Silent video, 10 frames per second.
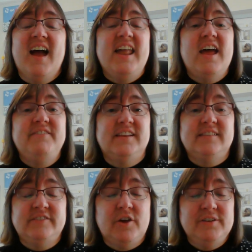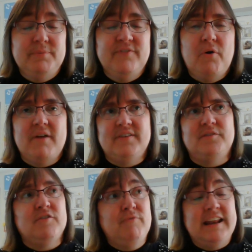And I've done, as I've told you before, I've done
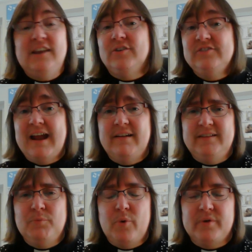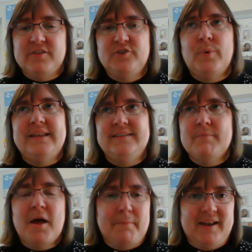some really long charity walks and 20
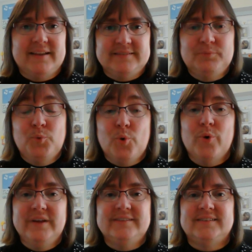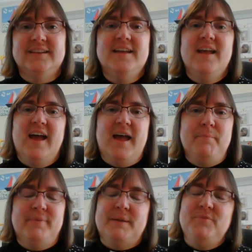mile plus walks,
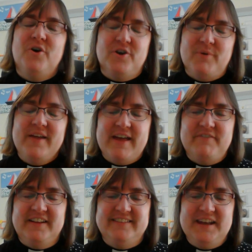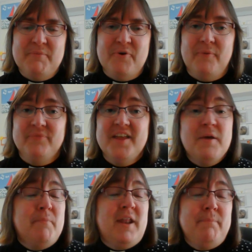but I'm not quite that fit anymore.
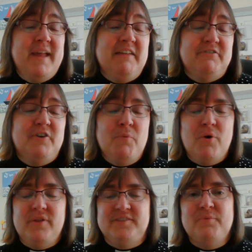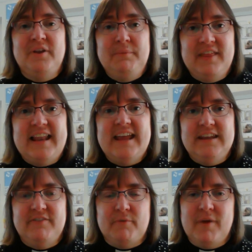But I've been for a walk this morning with a
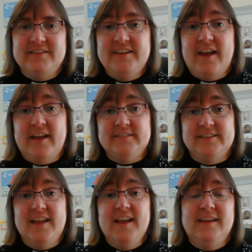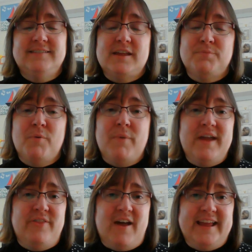lady from our church, because that's one
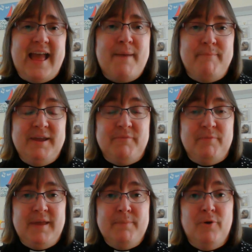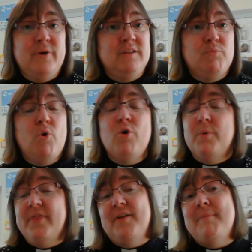way that I can meet with people, is walk
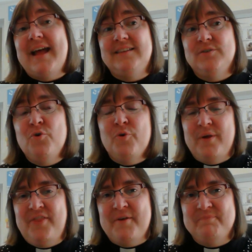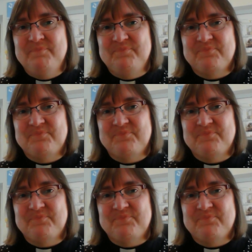with them and talk with them.